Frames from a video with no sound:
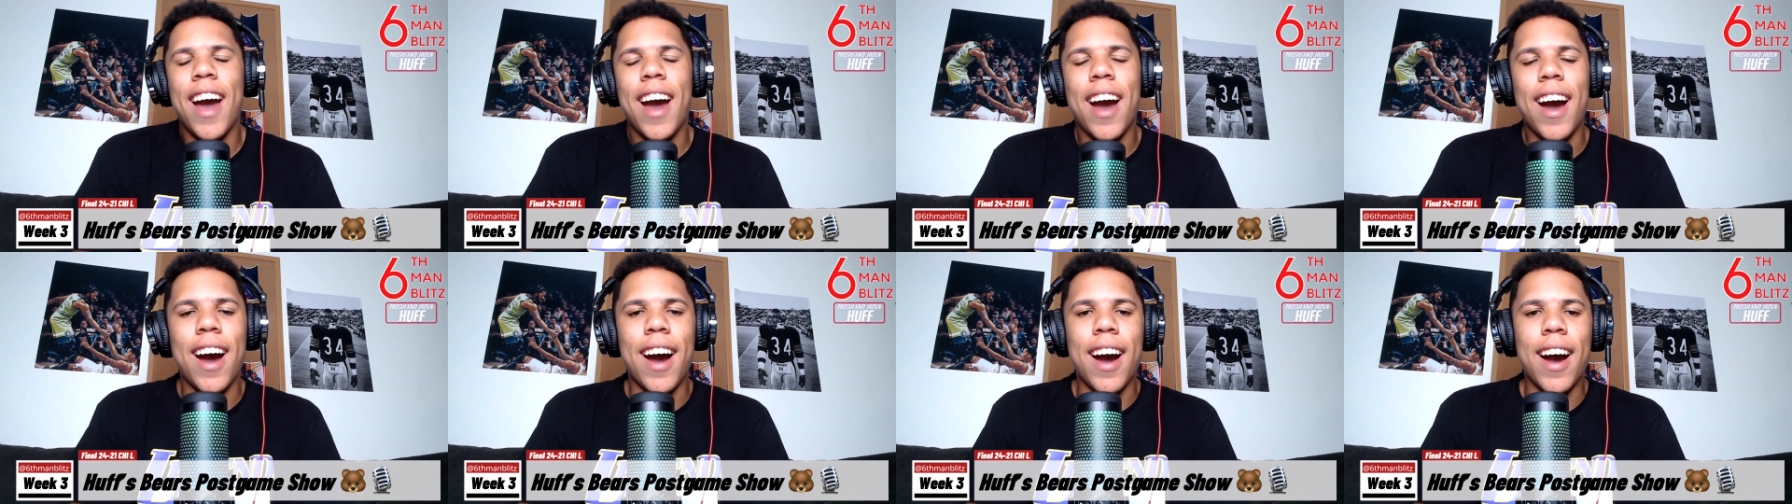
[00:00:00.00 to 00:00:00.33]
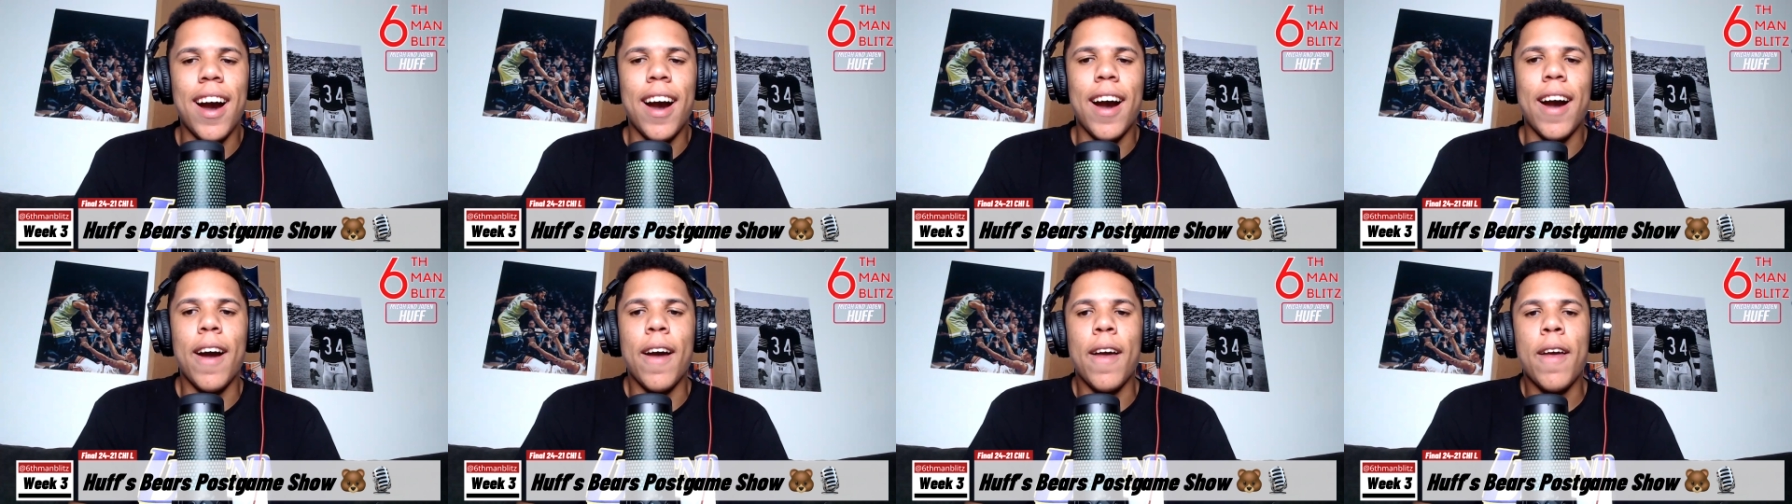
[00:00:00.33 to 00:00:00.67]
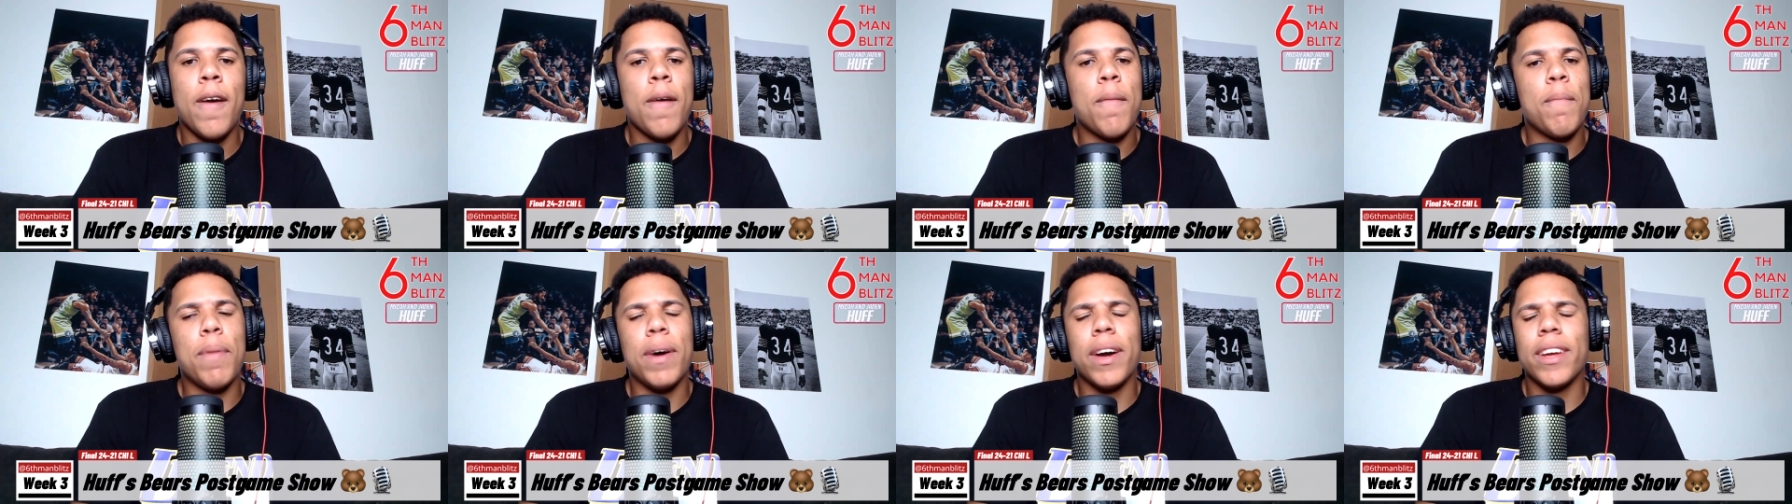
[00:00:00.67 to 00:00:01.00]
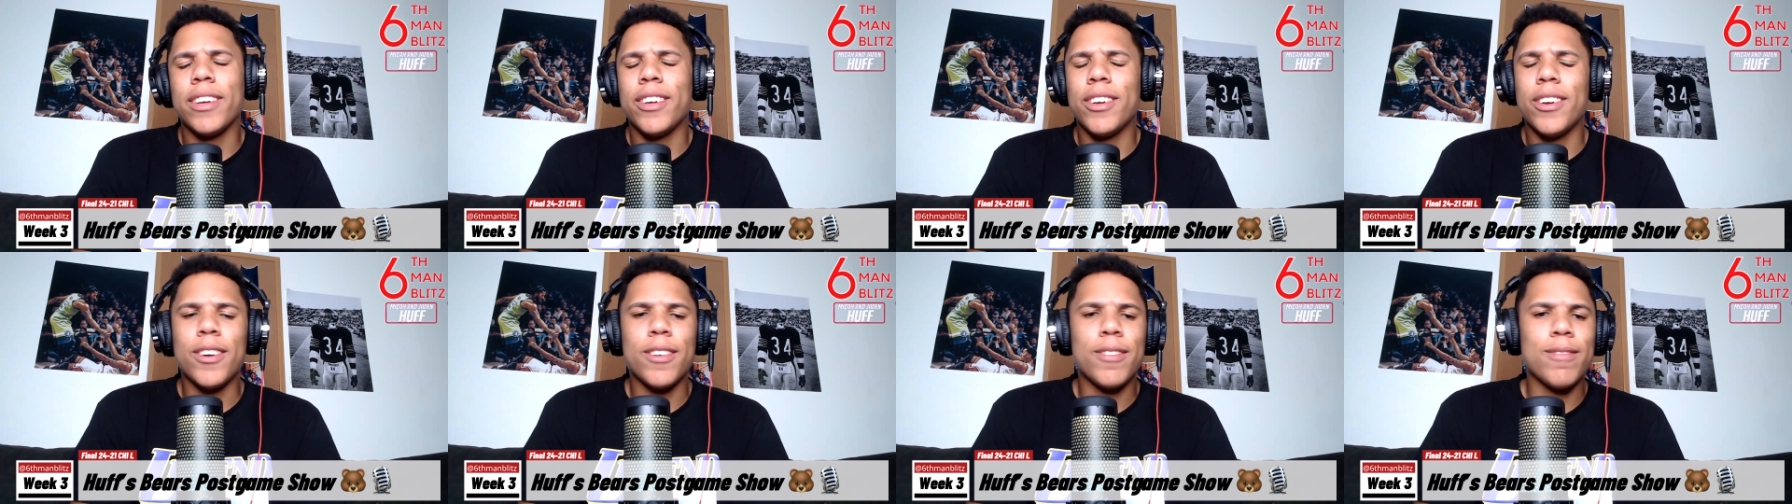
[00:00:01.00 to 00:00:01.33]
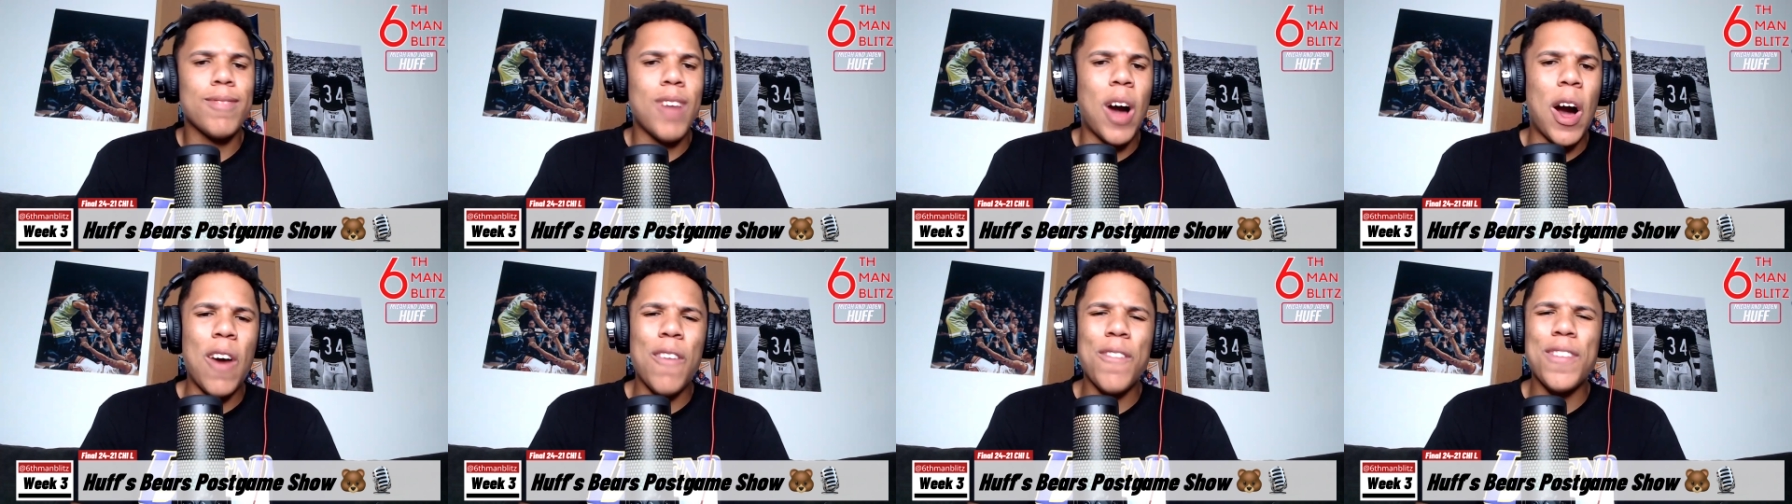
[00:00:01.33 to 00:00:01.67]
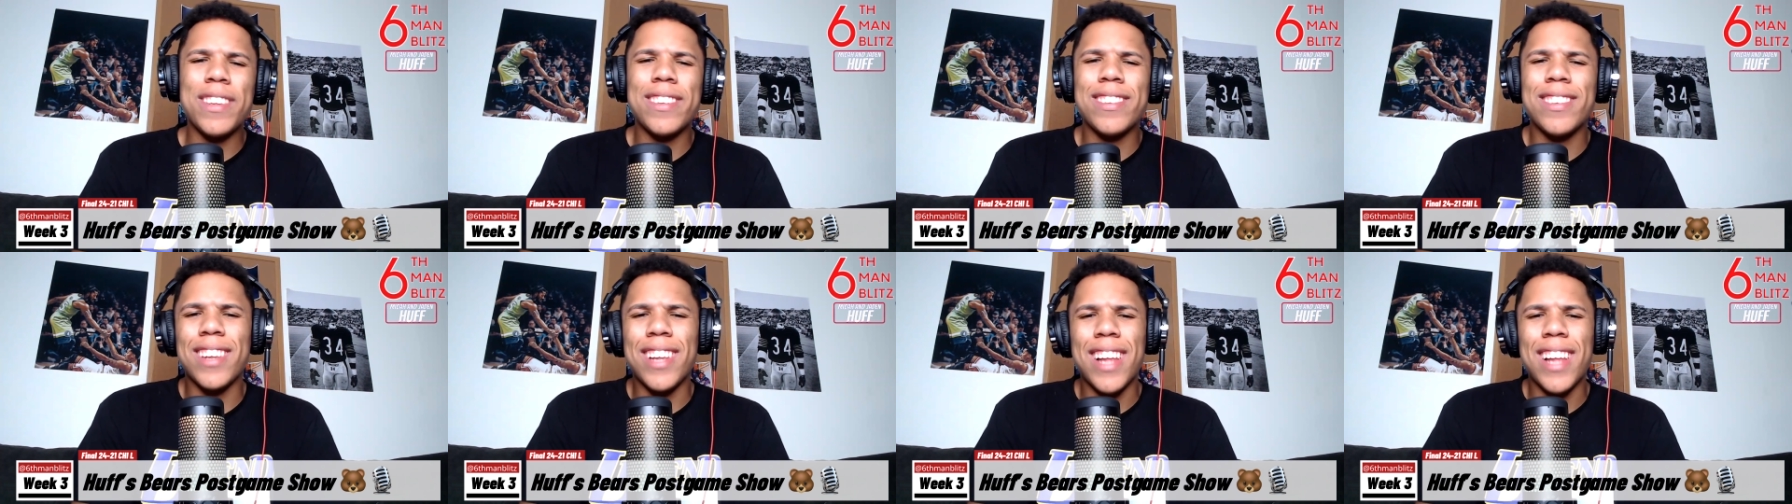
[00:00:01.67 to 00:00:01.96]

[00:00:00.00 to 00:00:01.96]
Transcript: Uh, but you know, offensive